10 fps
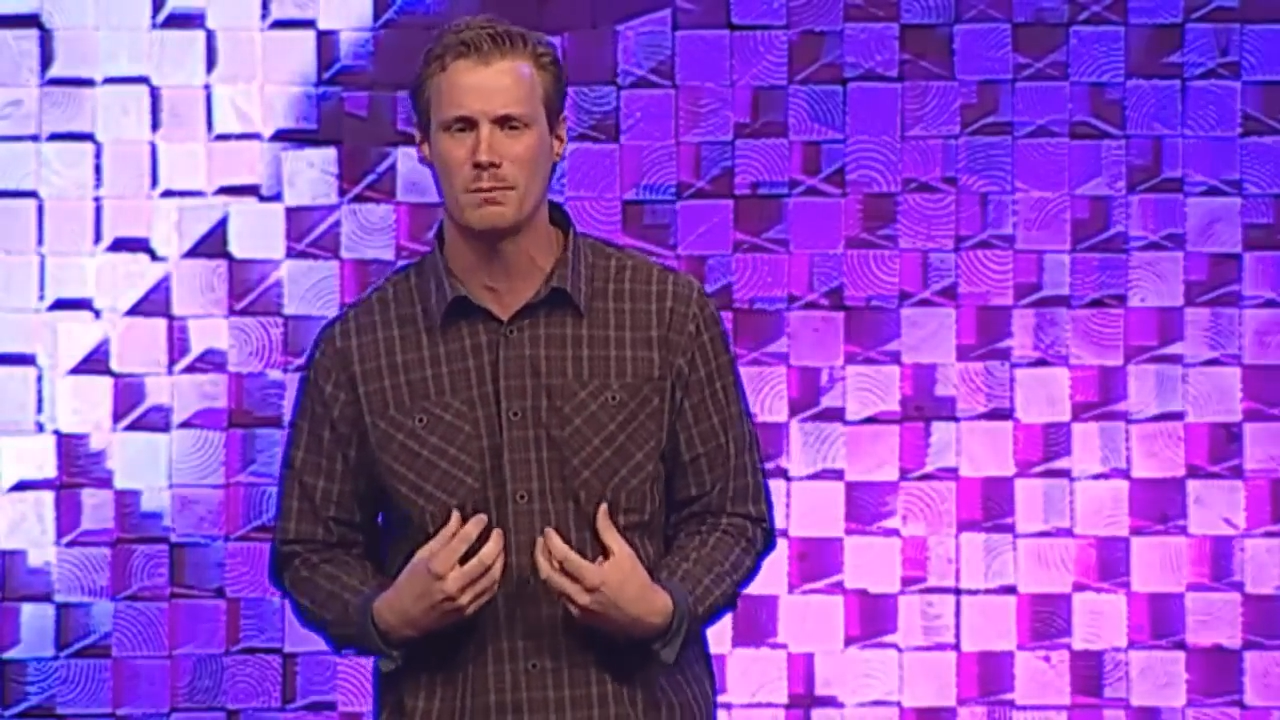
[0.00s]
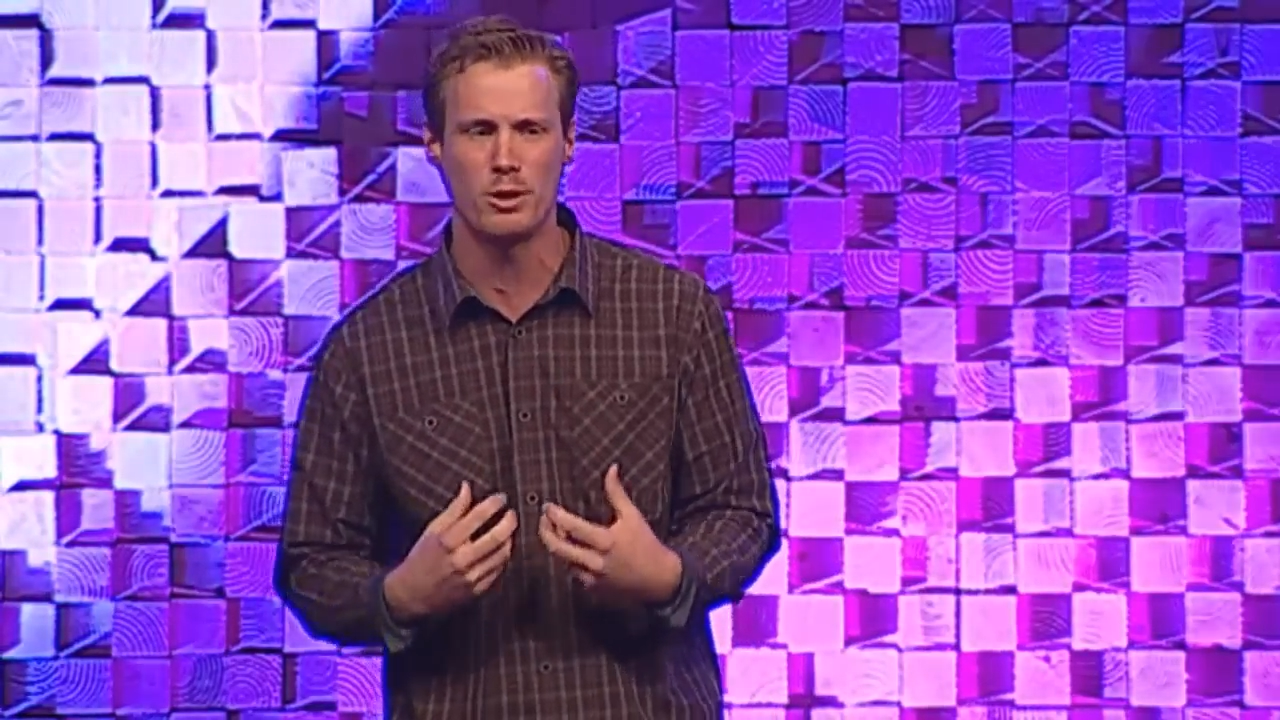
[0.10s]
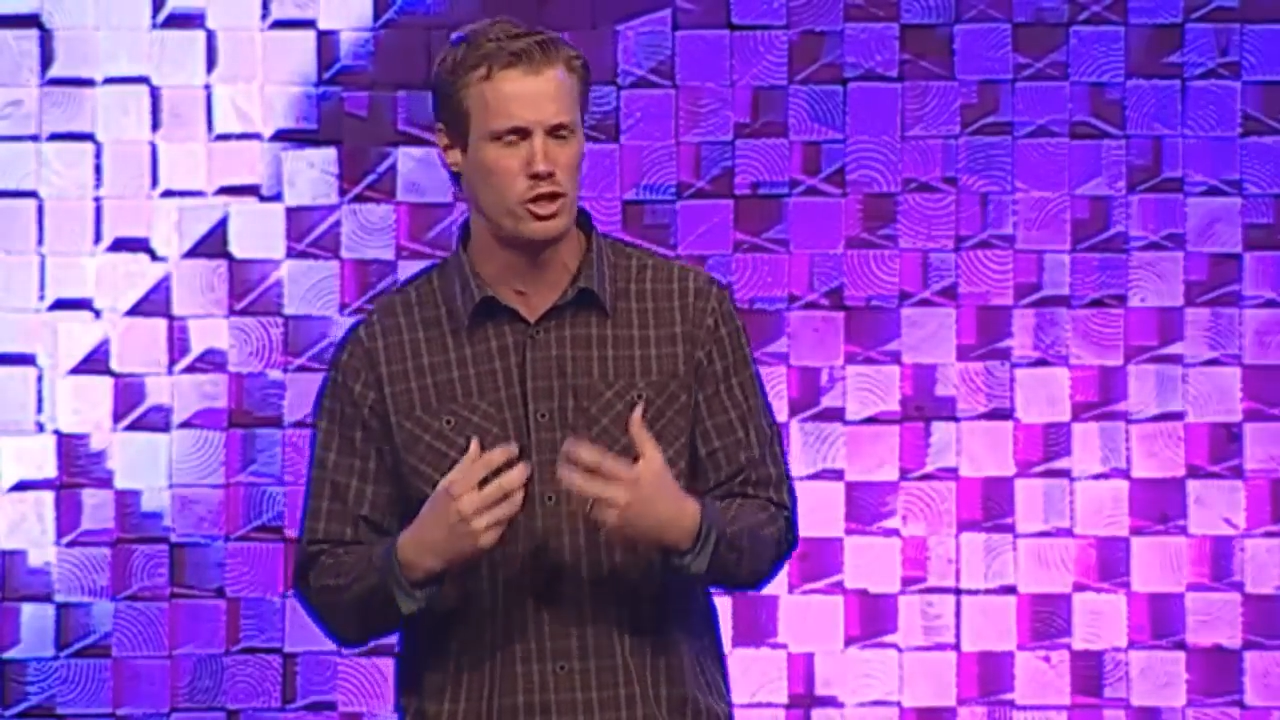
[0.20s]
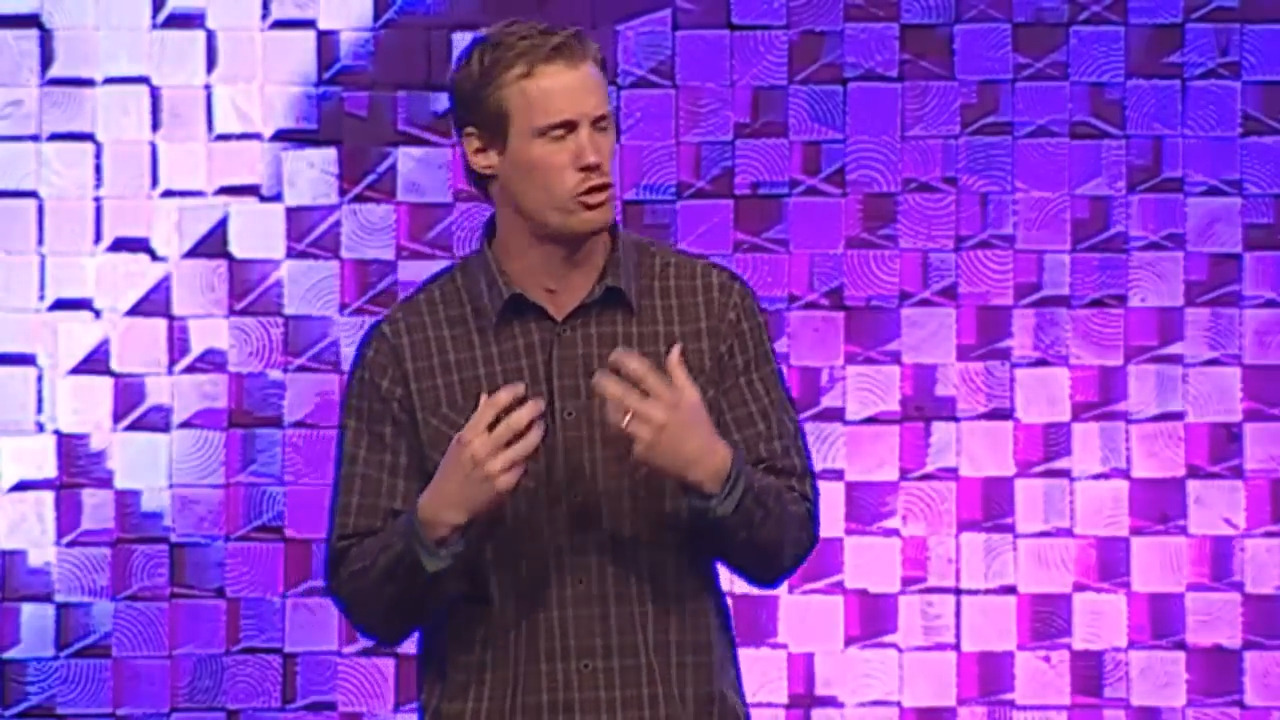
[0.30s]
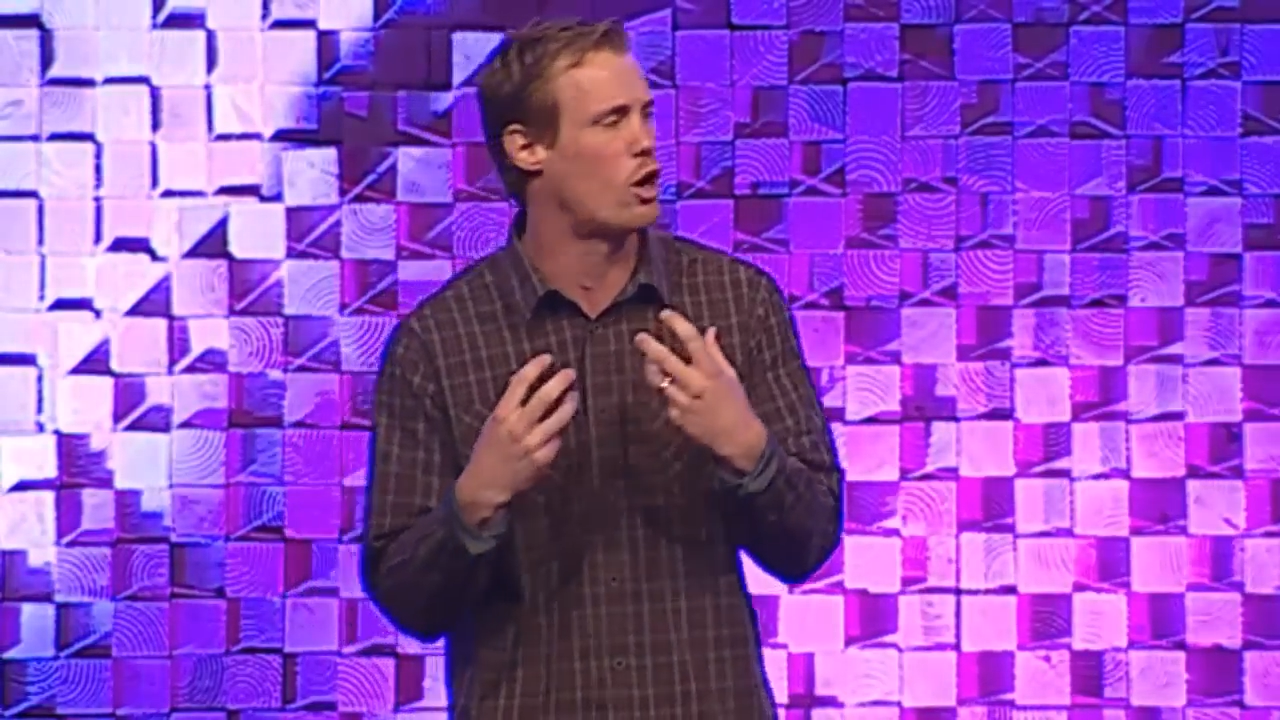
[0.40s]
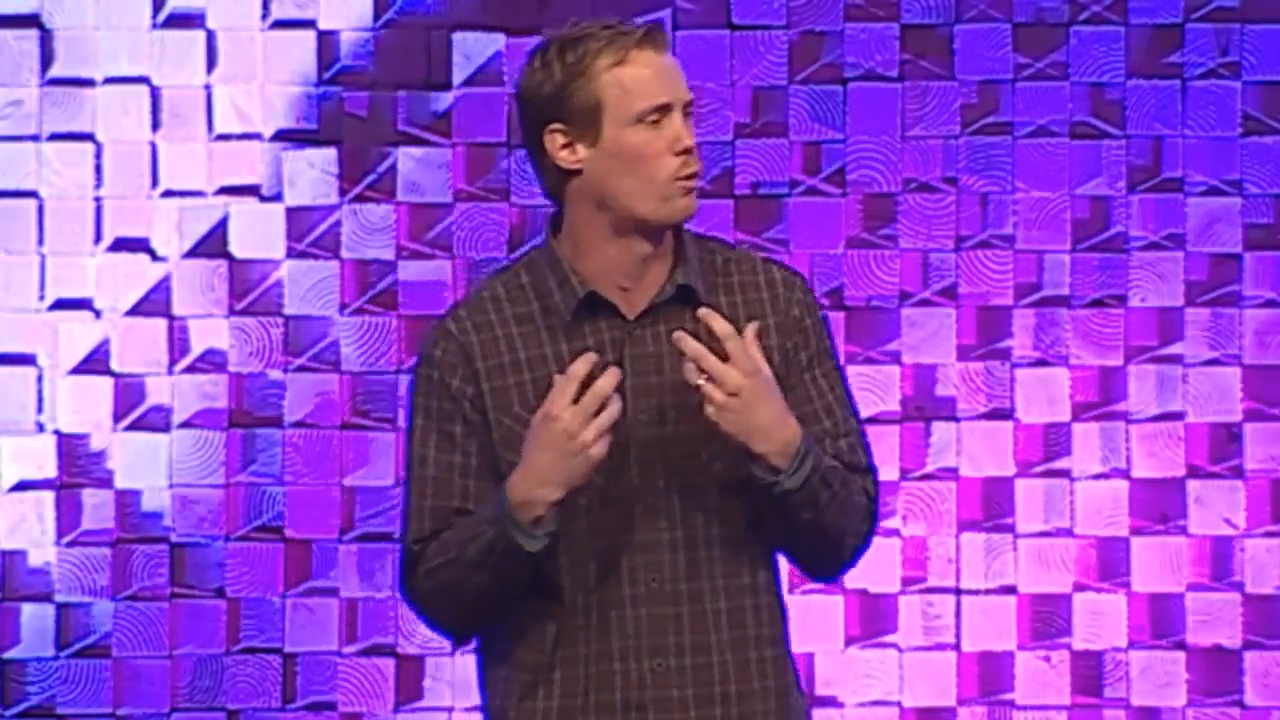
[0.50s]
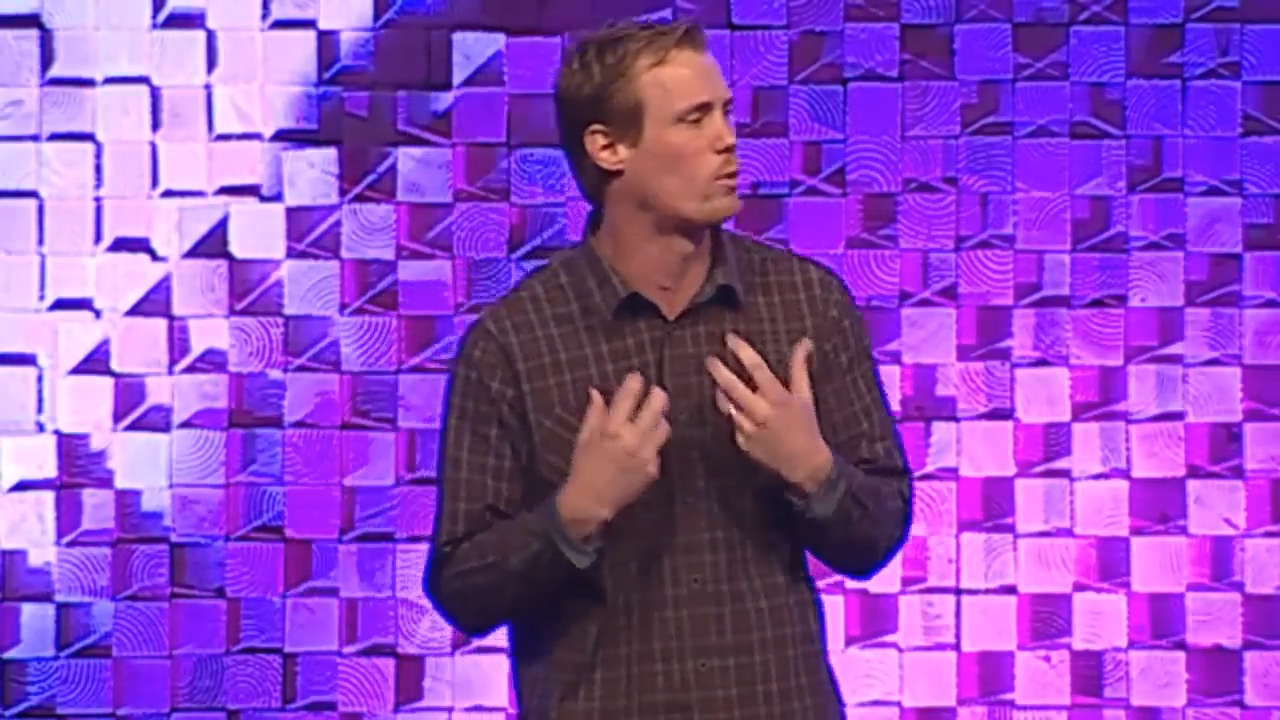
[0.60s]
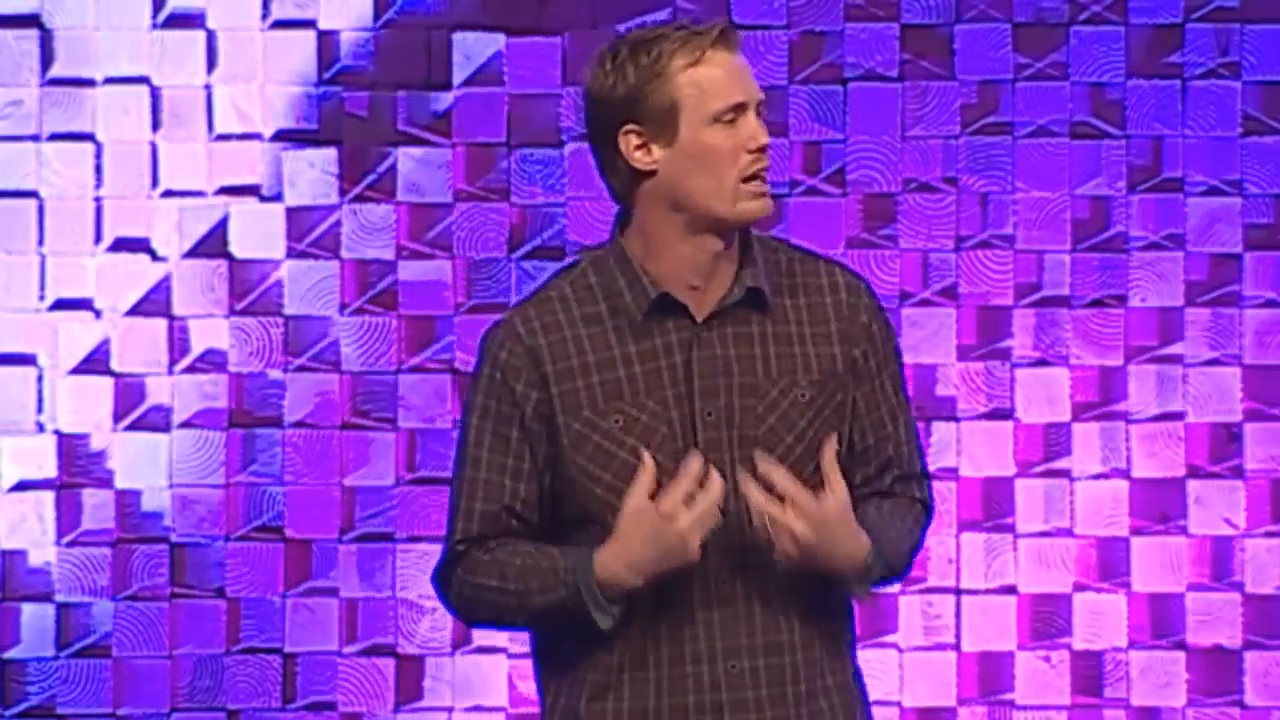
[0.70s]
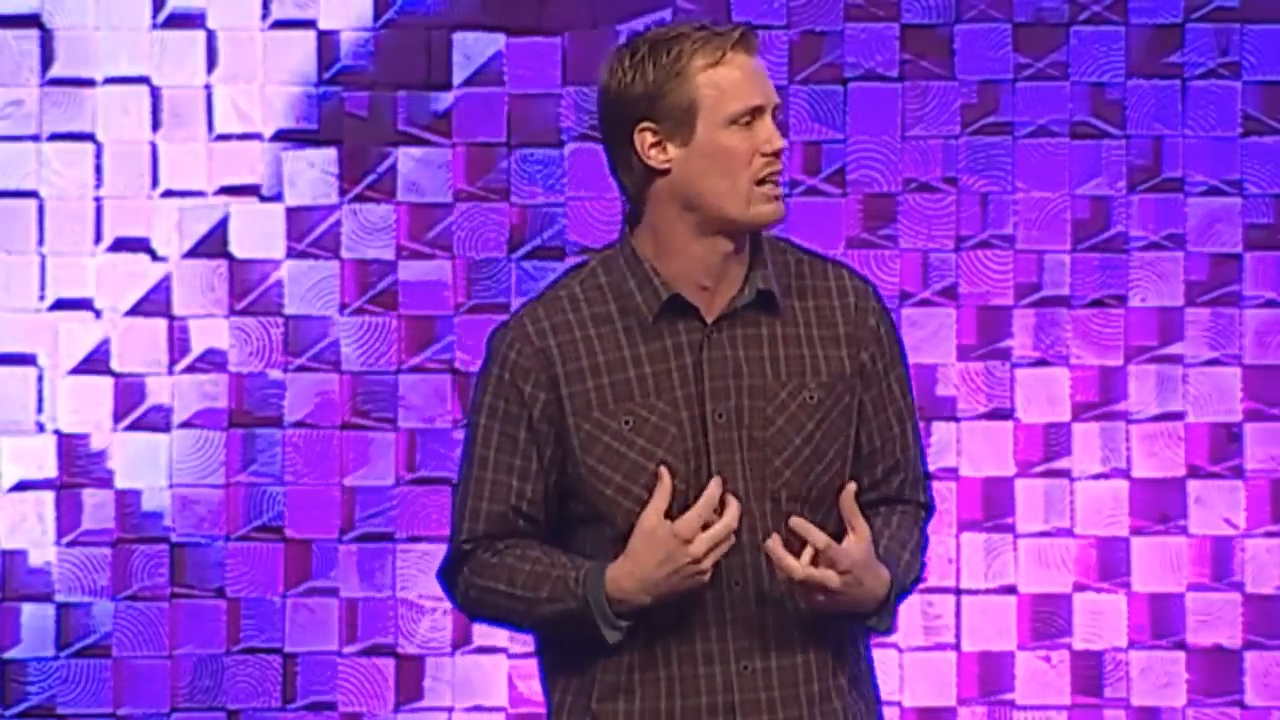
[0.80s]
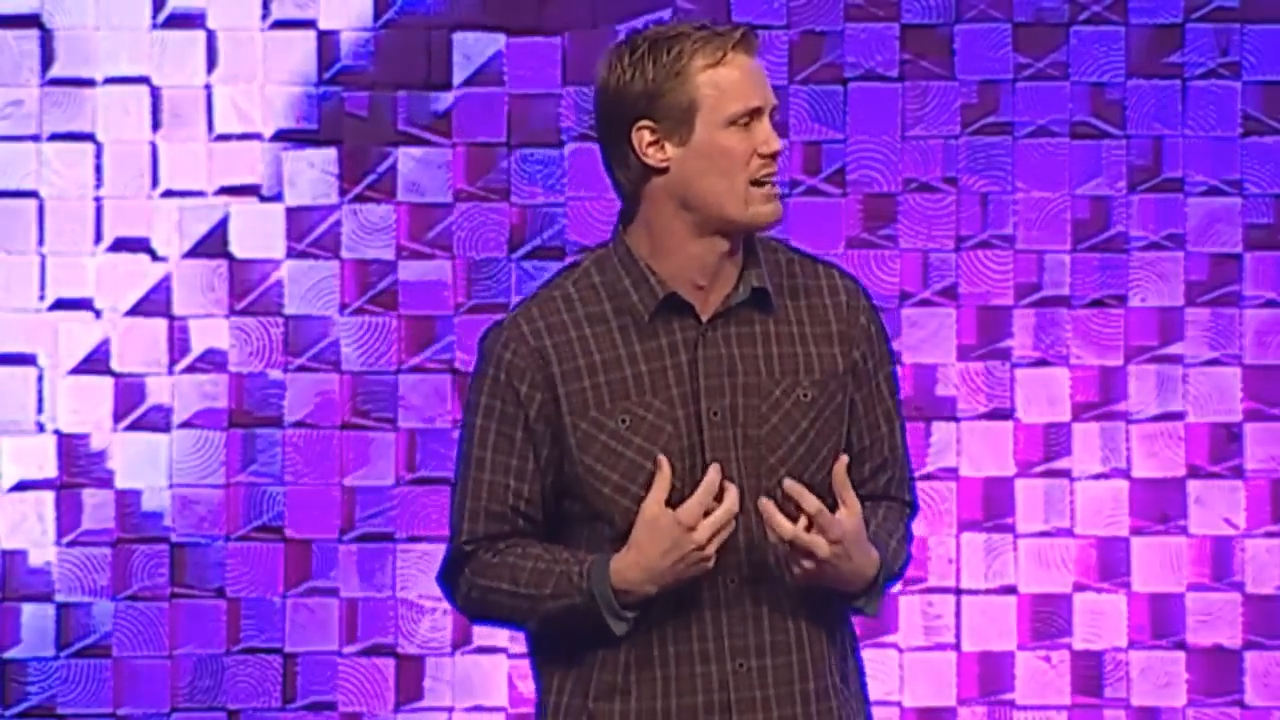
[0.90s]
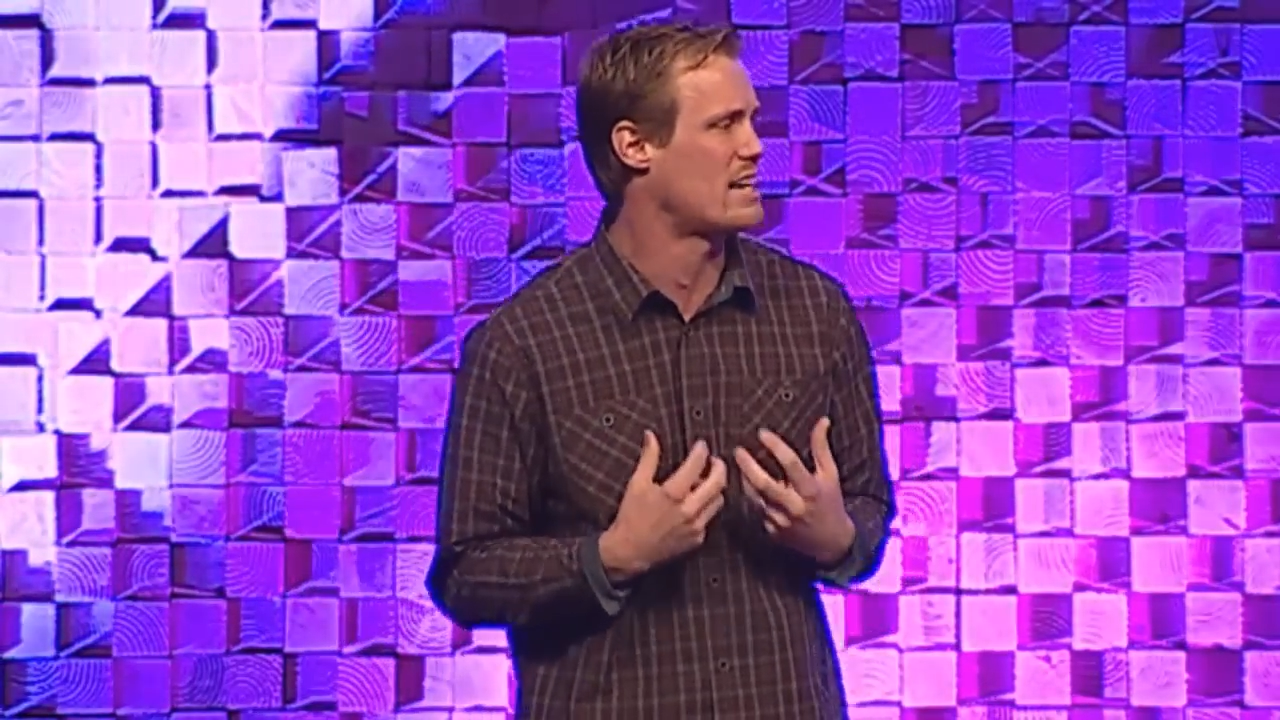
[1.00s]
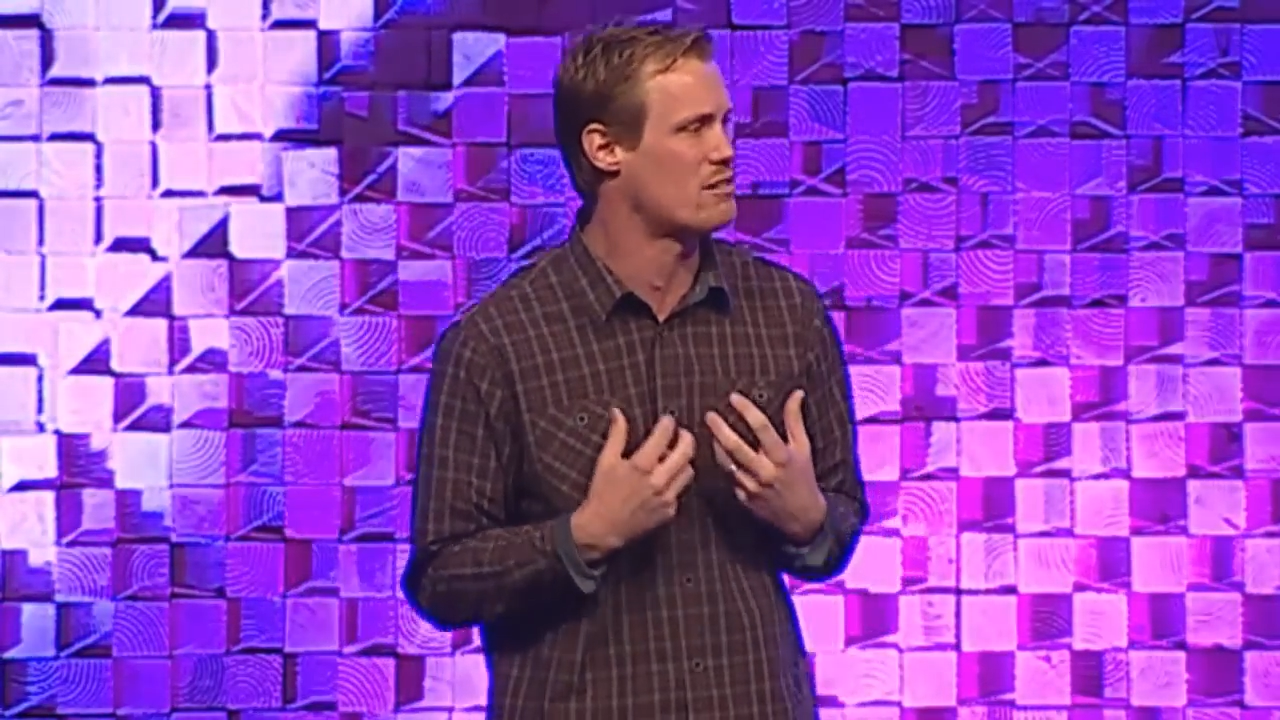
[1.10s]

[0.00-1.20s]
but you don't realize